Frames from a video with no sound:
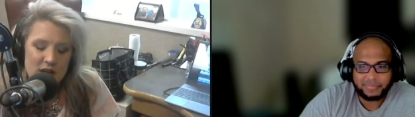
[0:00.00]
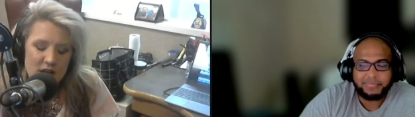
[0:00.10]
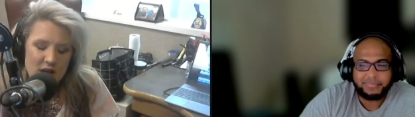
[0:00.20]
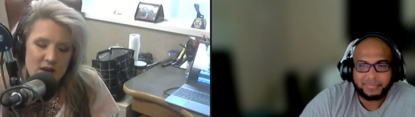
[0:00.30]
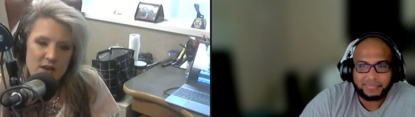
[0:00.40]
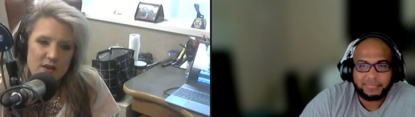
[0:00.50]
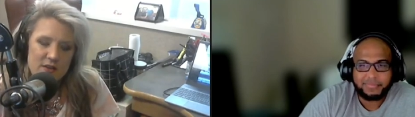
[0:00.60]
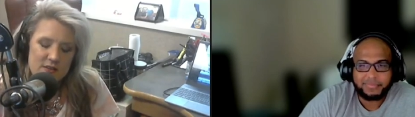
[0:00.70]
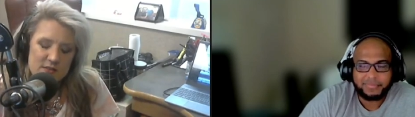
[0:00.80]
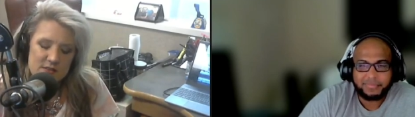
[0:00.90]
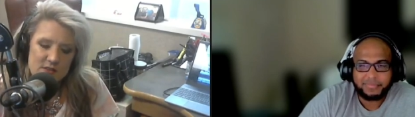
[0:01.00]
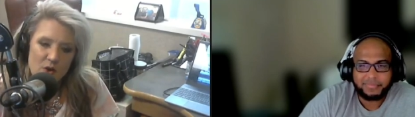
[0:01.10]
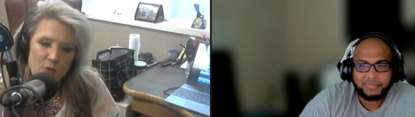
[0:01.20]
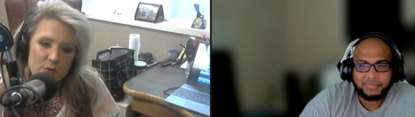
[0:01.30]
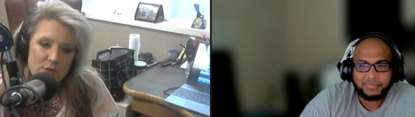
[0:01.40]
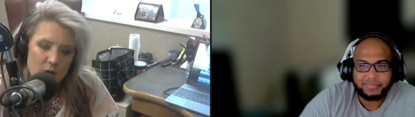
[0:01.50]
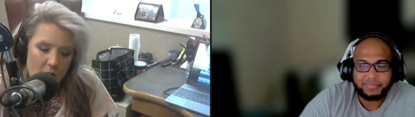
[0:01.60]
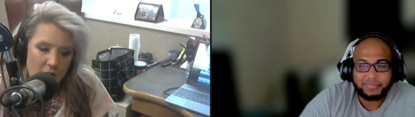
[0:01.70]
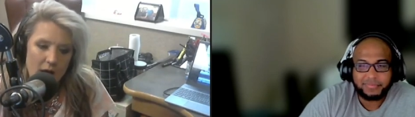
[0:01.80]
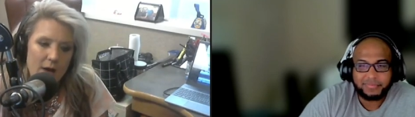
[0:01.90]
Speaker 1: Uh, so, you know,
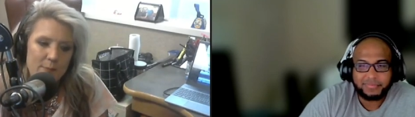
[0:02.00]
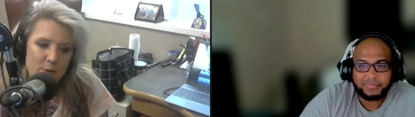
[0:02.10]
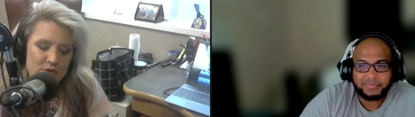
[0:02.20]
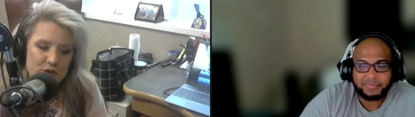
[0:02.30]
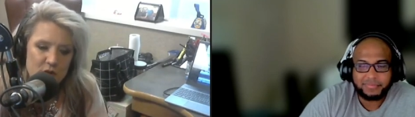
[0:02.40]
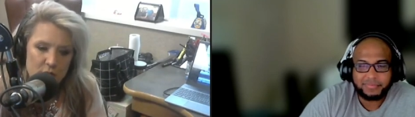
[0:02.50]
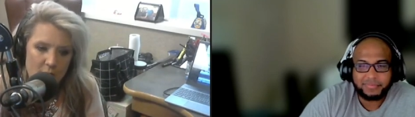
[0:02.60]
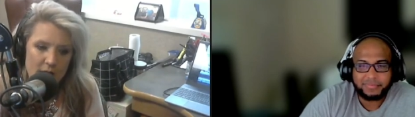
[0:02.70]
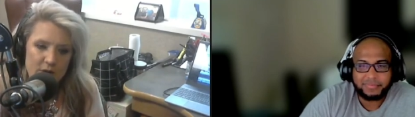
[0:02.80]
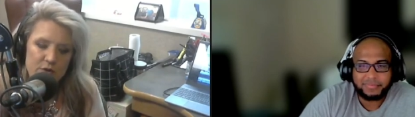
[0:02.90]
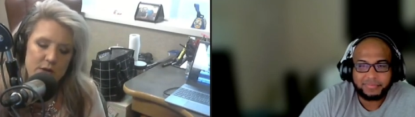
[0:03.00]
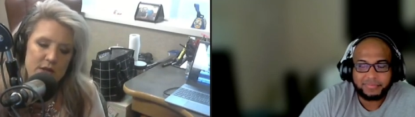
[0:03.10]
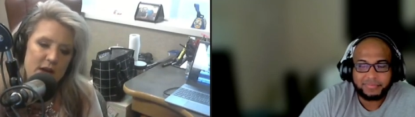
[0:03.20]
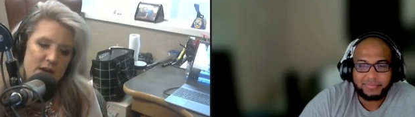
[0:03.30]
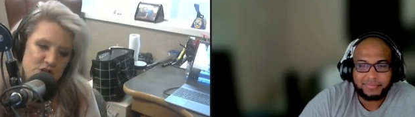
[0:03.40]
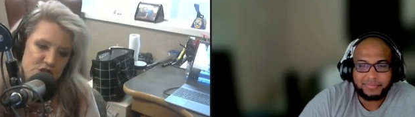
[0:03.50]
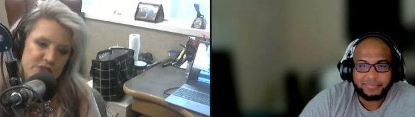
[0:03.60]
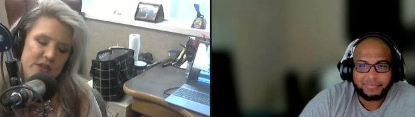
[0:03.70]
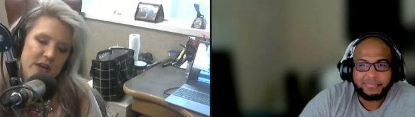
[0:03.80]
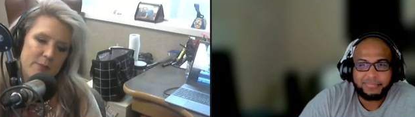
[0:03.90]
I, I personally don't know how to do any of that
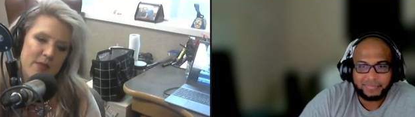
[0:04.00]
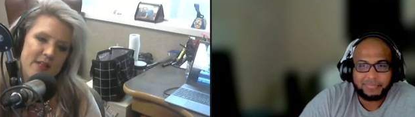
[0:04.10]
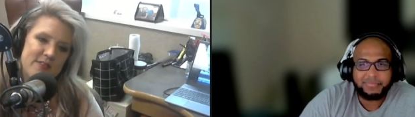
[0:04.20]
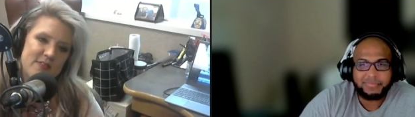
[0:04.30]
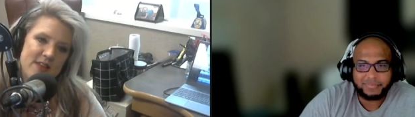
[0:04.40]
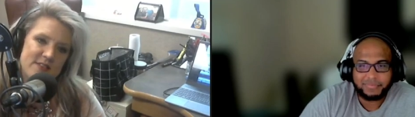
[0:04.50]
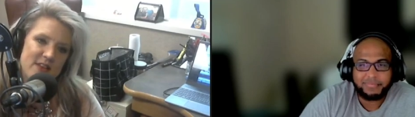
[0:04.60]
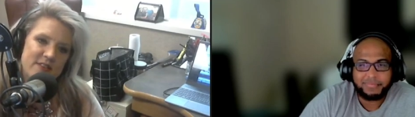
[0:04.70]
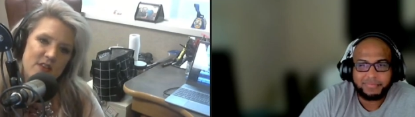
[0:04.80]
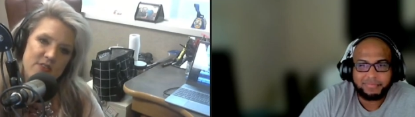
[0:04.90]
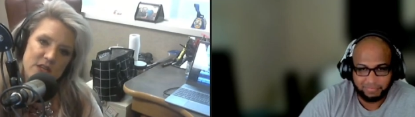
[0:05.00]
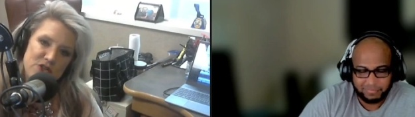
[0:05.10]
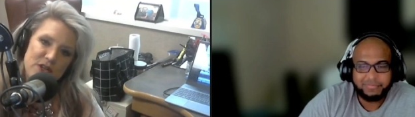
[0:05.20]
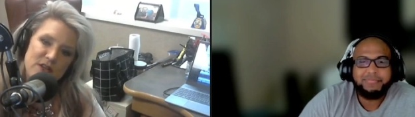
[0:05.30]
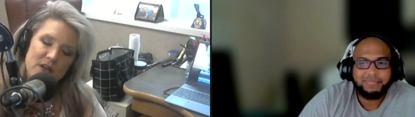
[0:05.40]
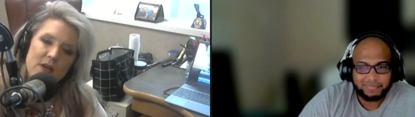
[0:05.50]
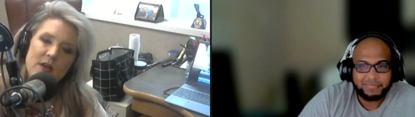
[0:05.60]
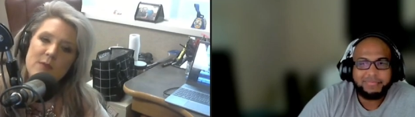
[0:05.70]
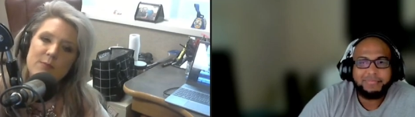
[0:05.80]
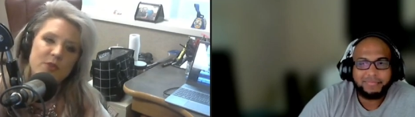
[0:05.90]
just yet. That's, that's next on the agenda,
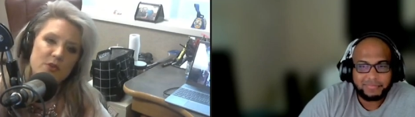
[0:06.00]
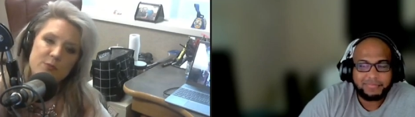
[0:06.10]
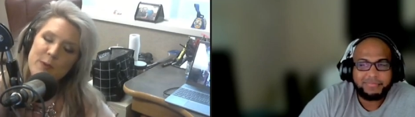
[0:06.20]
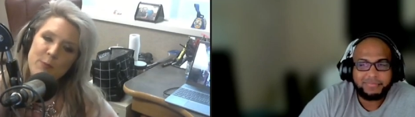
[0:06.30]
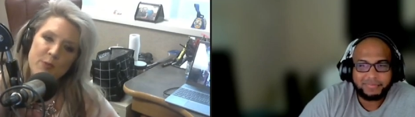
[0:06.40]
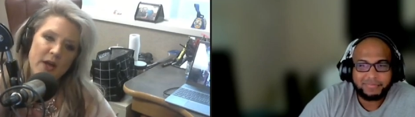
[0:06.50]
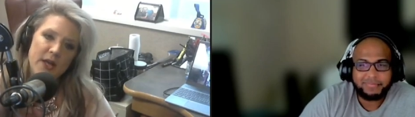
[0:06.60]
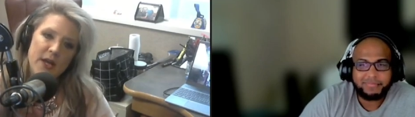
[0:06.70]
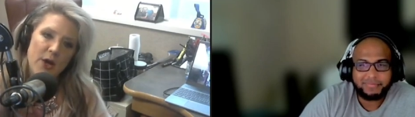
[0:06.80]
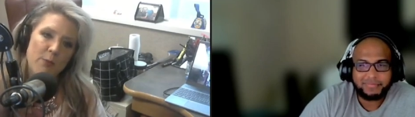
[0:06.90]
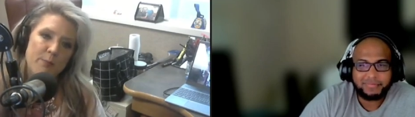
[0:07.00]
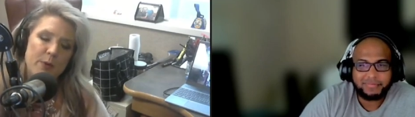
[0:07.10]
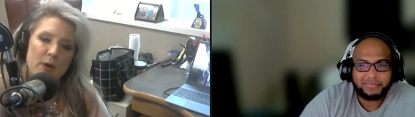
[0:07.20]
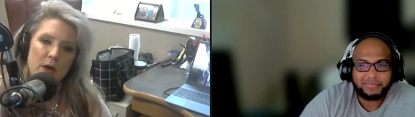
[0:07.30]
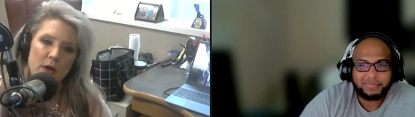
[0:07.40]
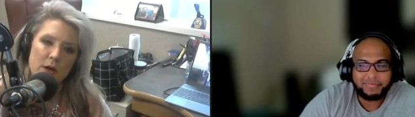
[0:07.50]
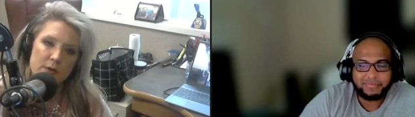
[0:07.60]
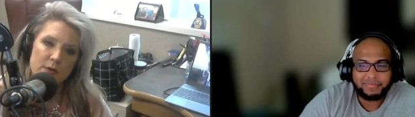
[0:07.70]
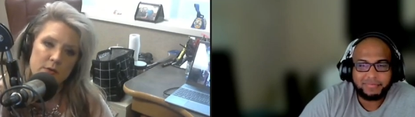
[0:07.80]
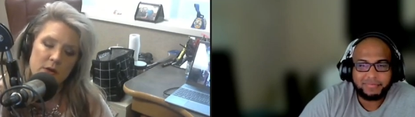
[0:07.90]
but there's people that can help,
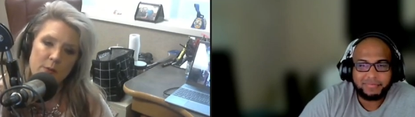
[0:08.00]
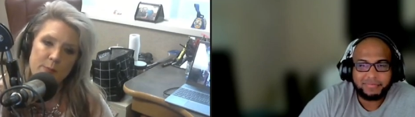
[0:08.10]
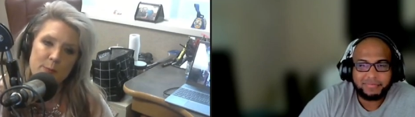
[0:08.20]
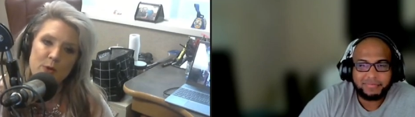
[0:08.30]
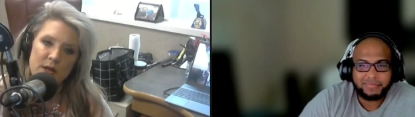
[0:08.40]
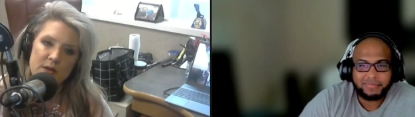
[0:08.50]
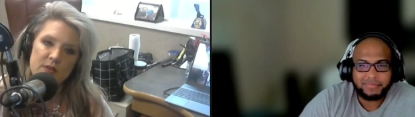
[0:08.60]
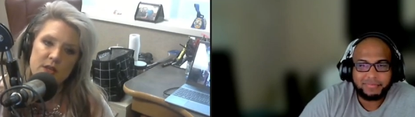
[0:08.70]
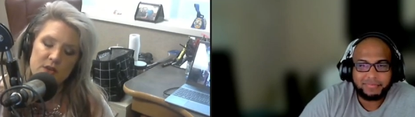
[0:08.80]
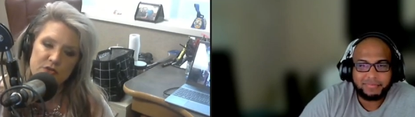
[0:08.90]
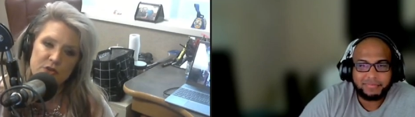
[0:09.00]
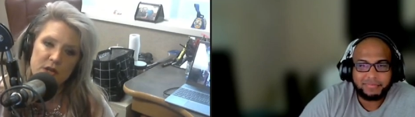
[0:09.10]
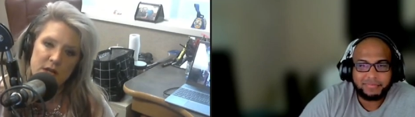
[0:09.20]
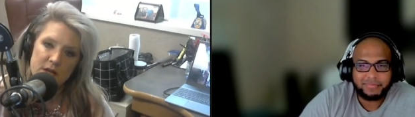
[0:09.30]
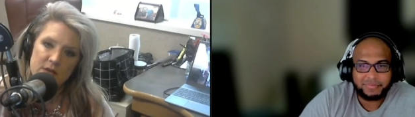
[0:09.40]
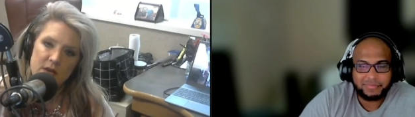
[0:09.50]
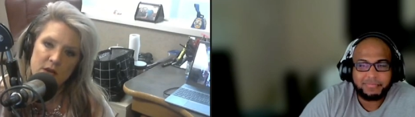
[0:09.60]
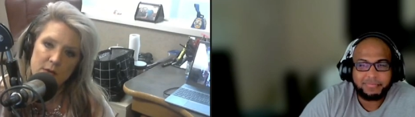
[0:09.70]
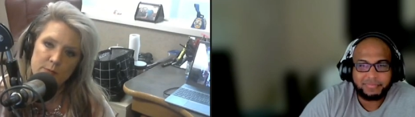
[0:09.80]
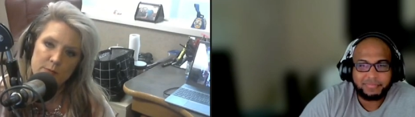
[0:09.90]
uh, help people get into the industry and
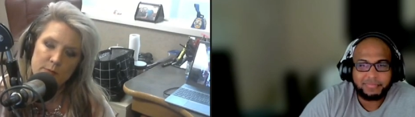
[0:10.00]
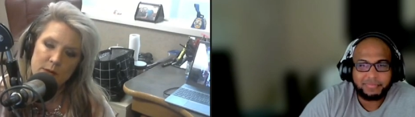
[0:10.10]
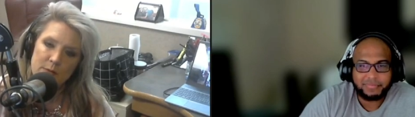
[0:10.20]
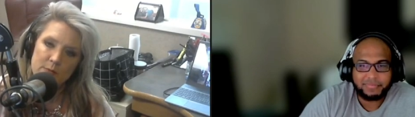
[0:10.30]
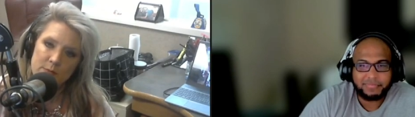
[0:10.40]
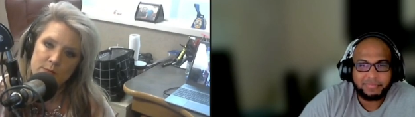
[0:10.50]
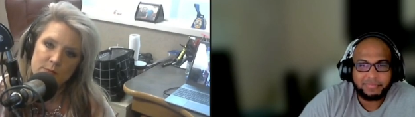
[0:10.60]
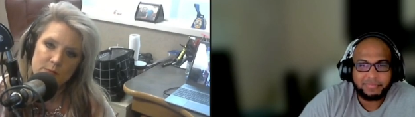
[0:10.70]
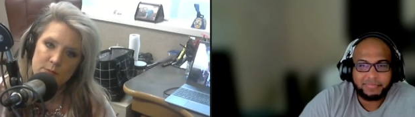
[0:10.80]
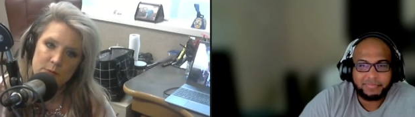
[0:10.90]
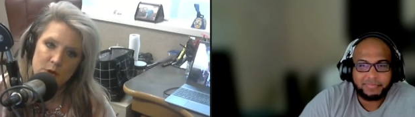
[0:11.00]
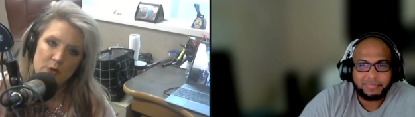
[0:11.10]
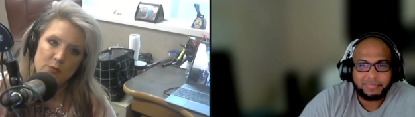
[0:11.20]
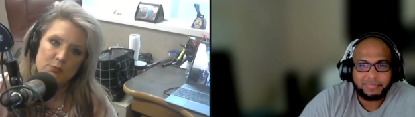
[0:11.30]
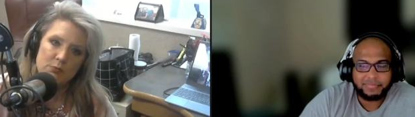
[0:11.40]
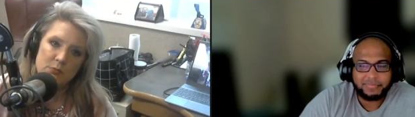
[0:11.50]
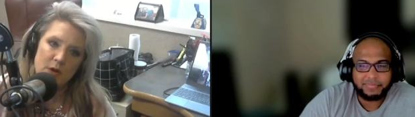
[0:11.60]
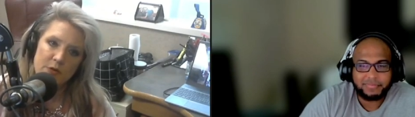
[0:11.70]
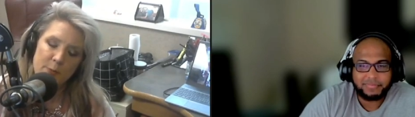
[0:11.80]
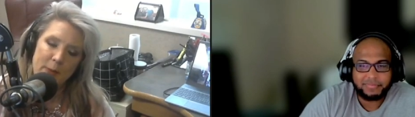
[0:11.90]
help them, you know,
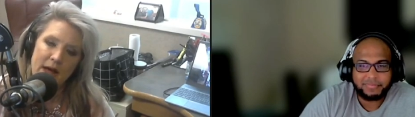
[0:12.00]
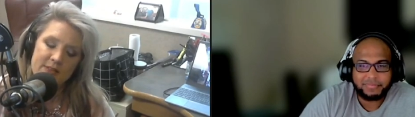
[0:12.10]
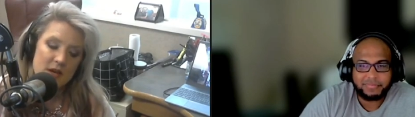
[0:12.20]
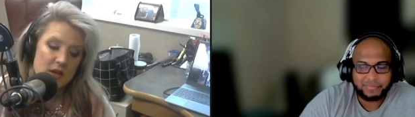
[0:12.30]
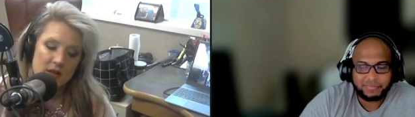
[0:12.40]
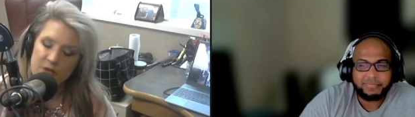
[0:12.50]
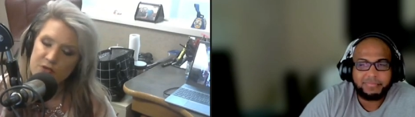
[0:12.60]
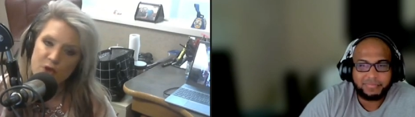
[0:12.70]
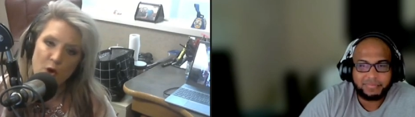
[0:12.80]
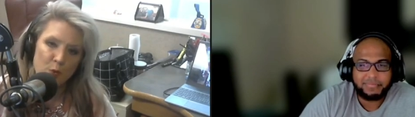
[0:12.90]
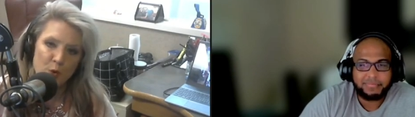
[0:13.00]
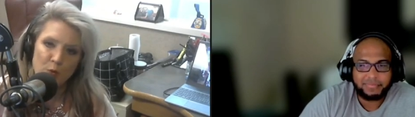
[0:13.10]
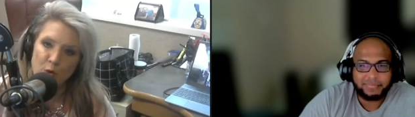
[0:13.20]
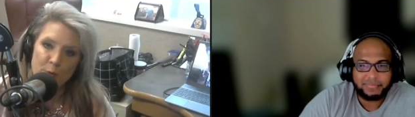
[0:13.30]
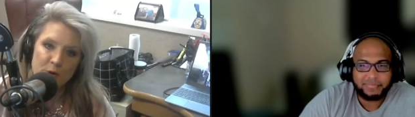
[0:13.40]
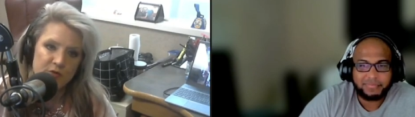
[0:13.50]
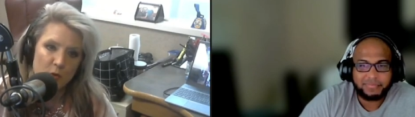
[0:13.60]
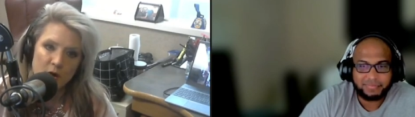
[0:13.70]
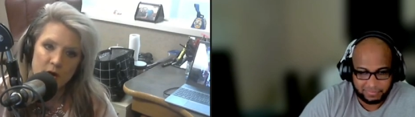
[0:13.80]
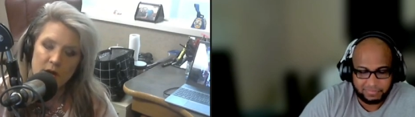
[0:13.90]
on their path. There's no real rule book
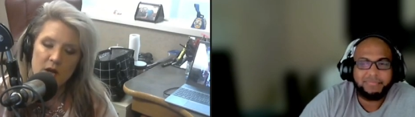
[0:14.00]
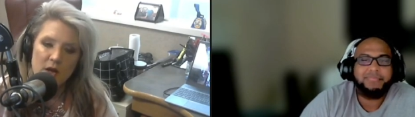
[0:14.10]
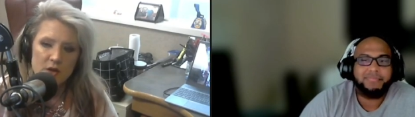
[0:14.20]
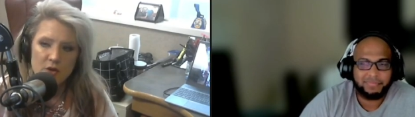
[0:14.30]
for it. You